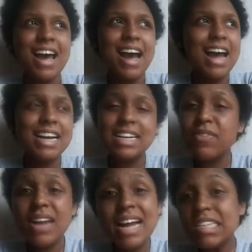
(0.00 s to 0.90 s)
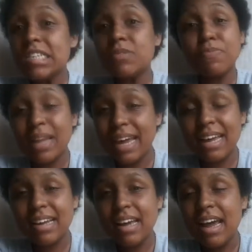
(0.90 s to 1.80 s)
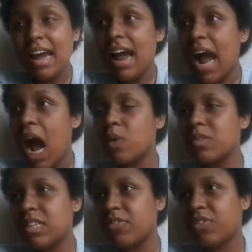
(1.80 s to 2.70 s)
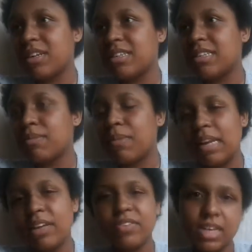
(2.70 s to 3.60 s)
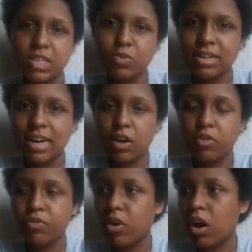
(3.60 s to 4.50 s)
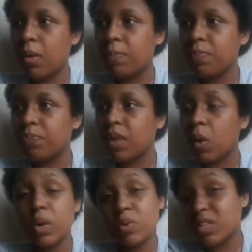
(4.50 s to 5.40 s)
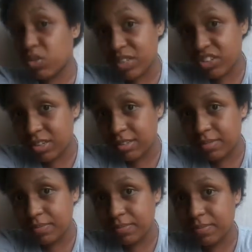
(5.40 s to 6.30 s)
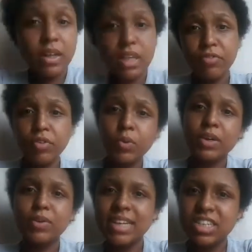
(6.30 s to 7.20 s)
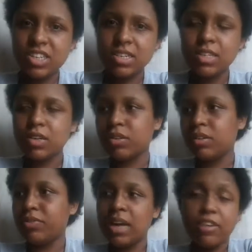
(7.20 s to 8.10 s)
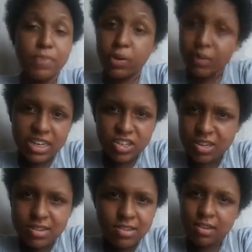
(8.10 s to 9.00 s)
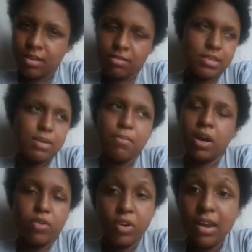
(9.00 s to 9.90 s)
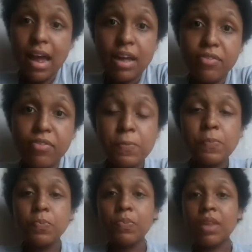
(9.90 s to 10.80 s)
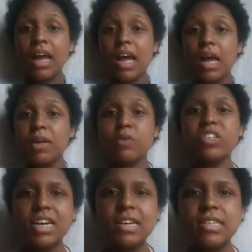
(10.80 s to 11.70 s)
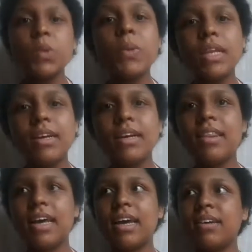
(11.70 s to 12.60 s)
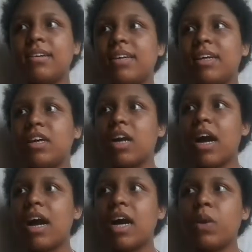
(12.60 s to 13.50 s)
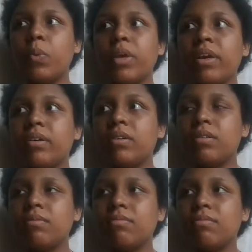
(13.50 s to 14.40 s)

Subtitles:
I can even explain how different my life is right now from when I was Christian. Well, if you are religious, or if you have been religious in some part of your life, in Christianity we learn that God will